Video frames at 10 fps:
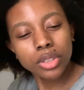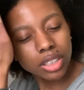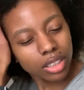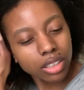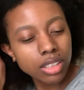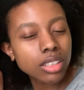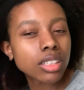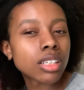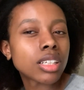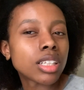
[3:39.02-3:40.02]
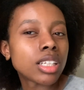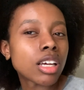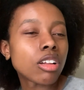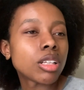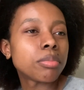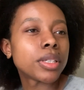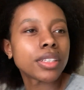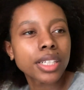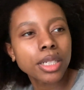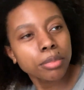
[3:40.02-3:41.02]
really get all up in
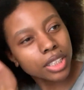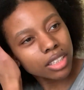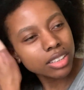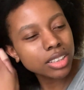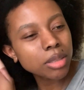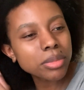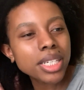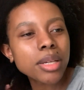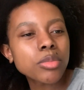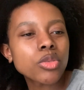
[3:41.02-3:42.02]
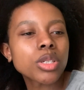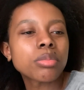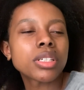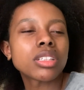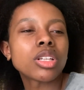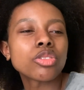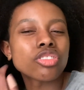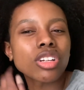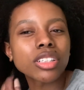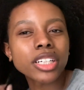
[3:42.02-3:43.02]
there, because sometimes when you put
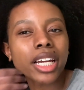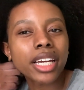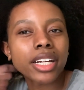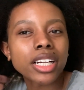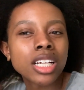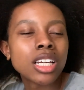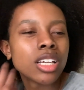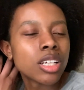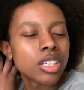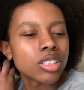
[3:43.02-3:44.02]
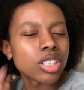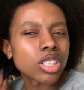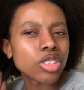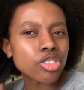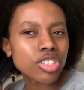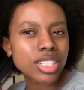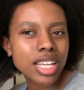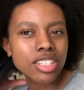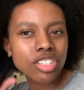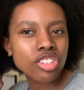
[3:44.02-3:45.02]
lotion on your hair, the lotion
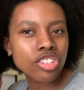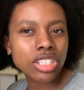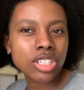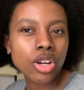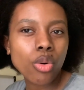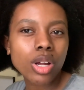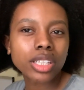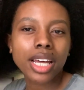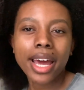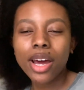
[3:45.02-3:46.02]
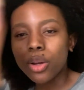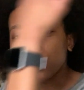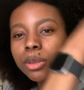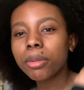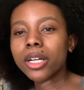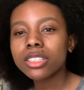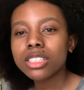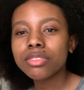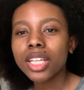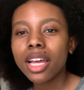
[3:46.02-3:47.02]
tends to just go on the outer parts
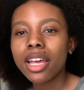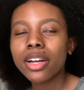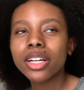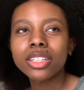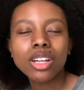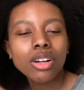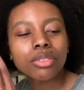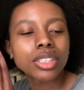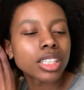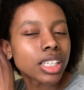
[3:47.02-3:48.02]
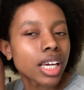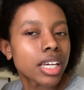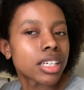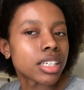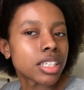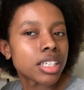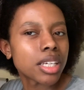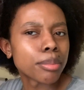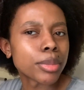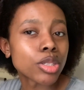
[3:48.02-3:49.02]
of the hair and not really get
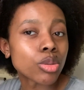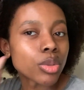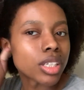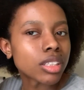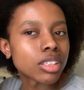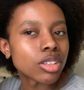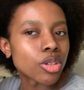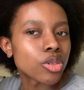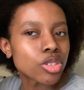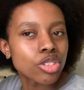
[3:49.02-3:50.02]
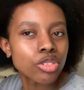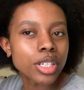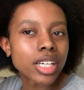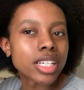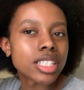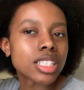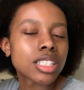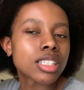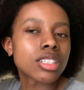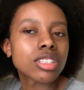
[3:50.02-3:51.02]
in between those strands.